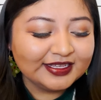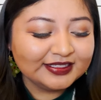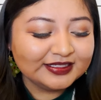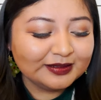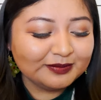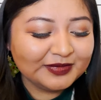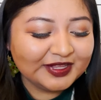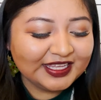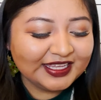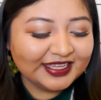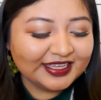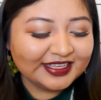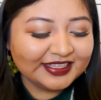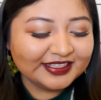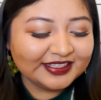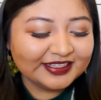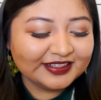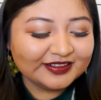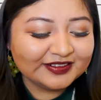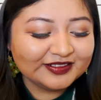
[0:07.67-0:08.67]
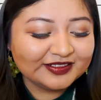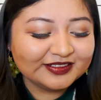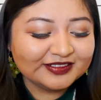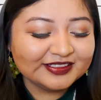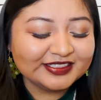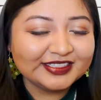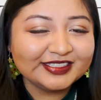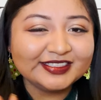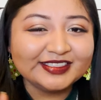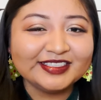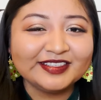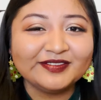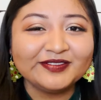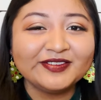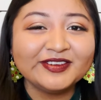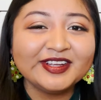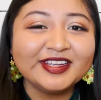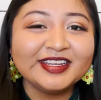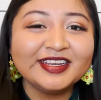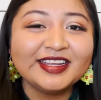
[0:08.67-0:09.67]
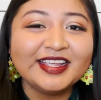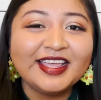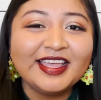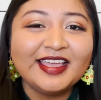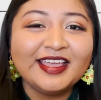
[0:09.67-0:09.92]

something a little different,